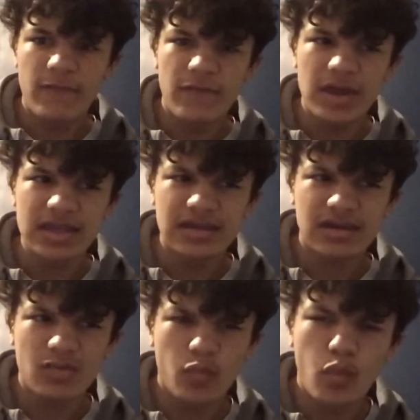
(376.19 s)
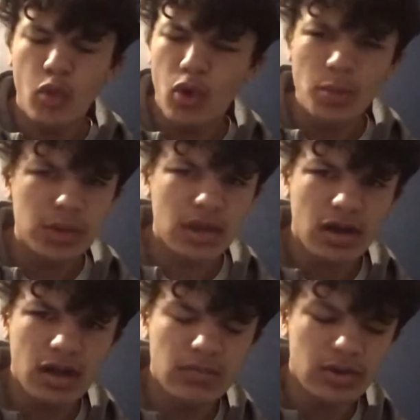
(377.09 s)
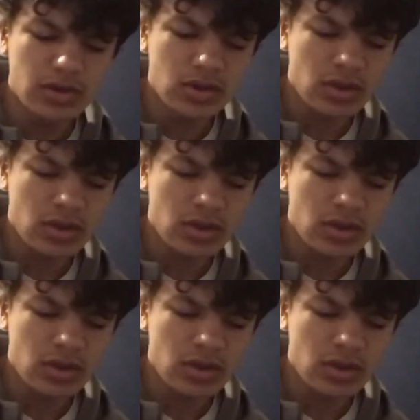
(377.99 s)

fake Warps and KAIBAs,